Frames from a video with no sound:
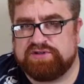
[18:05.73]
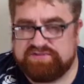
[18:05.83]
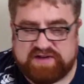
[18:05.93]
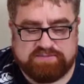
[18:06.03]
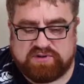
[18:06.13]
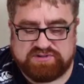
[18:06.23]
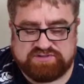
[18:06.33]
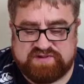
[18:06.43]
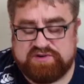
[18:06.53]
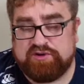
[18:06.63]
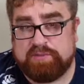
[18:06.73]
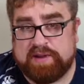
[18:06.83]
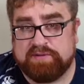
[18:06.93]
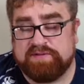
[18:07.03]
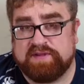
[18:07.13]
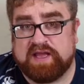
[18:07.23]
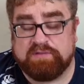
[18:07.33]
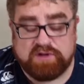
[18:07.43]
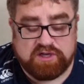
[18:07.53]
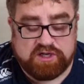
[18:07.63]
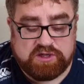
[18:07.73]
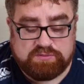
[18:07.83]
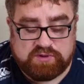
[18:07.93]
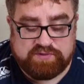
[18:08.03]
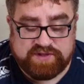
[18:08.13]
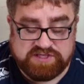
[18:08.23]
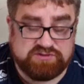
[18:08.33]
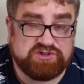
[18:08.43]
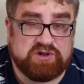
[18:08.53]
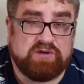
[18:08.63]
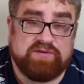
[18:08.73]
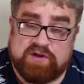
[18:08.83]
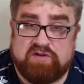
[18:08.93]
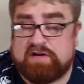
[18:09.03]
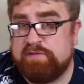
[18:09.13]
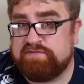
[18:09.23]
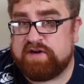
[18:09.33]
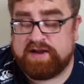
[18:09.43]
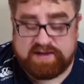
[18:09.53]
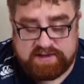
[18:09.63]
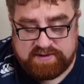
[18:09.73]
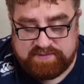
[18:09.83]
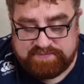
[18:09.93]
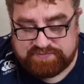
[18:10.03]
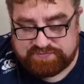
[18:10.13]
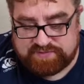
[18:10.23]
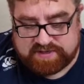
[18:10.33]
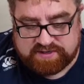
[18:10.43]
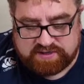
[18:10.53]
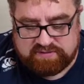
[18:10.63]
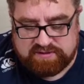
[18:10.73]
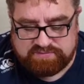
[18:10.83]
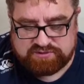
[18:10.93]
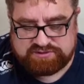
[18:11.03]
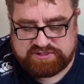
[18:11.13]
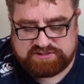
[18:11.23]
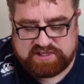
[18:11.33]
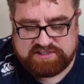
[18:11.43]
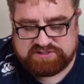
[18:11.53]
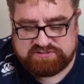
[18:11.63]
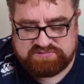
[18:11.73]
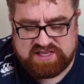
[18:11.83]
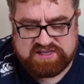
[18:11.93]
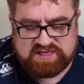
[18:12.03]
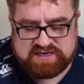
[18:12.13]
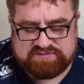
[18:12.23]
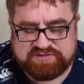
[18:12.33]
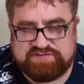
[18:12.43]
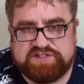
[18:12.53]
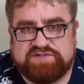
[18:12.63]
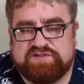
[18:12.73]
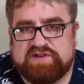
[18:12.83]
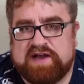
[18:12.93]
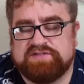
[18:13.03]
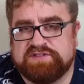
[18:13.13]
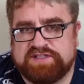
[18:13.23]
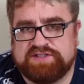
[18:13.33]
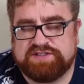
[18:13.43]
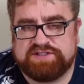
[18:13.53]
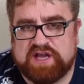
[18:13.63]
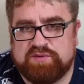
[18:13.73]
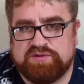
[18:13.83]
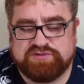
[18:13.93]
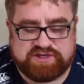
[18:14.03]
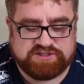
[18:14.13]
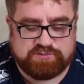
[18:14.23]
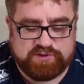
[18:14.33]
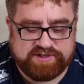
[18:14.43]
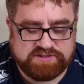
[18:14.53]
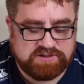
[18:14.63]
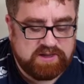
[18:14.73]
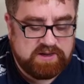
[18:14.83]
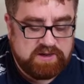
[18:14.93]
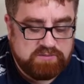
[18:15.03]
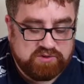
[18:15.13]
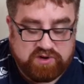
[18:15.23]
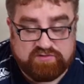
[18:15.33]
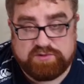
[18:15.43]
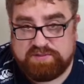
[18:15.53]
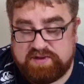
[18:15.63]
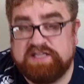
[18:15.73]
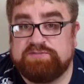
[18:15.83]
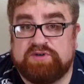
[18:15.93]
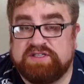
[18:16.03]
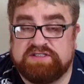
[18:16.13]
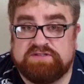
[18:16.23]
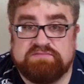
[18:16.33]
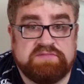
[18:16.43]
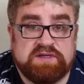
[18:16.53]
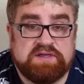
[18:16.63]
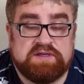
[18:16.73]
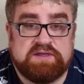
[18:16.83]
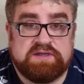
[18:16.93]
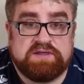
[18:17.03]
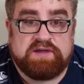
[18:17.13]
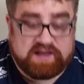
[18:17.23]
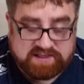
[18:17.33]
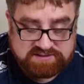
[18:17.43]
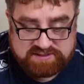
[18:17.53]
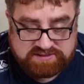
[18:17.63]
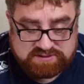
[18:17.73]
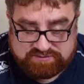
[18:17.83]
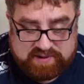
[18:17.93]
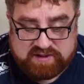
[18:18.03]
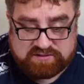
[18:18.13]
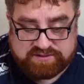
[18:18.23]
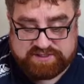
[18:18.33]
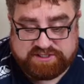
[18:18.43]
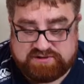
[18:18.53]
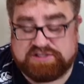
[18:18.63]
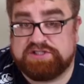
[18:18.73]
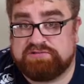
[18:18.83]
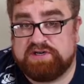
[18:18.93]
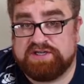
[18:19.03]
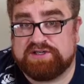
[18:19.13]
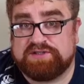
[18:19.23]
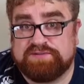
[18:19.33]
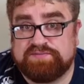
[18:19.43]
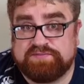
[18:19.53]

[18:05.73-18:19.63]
In fact, bolters are very underpowered in the game. But these are assault, they're not rapid fire. They can go in and put 6 dice in them. Yeah, you're going to have to fish for 5s and 6s to get wounds against Marines. But not everybody plays Marines. Against Sisters of Battle, these are actually really good.